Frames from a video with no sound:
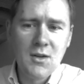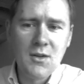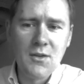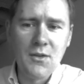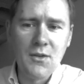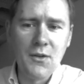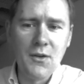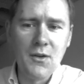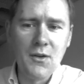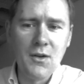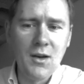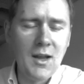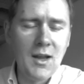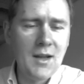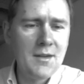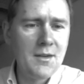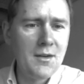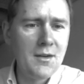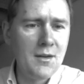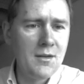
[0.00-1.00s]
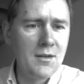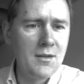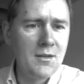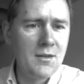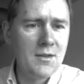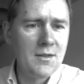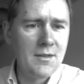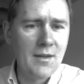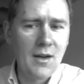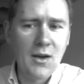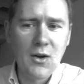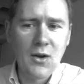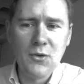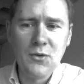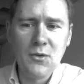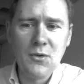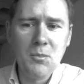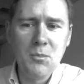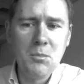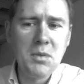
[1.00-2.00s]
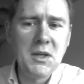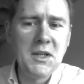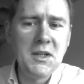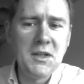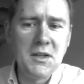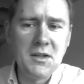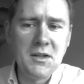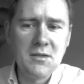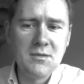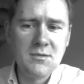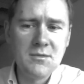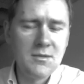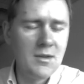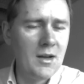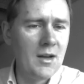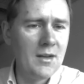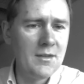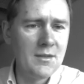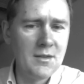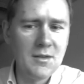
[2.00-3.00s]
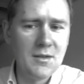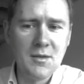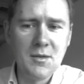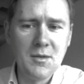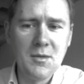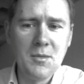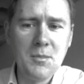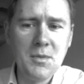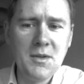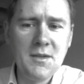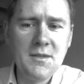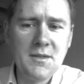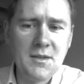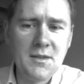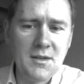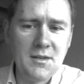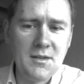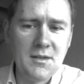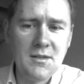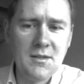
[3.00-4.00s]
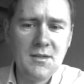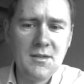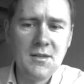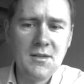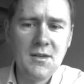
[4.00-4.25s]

the Latin sound P, as in piscis,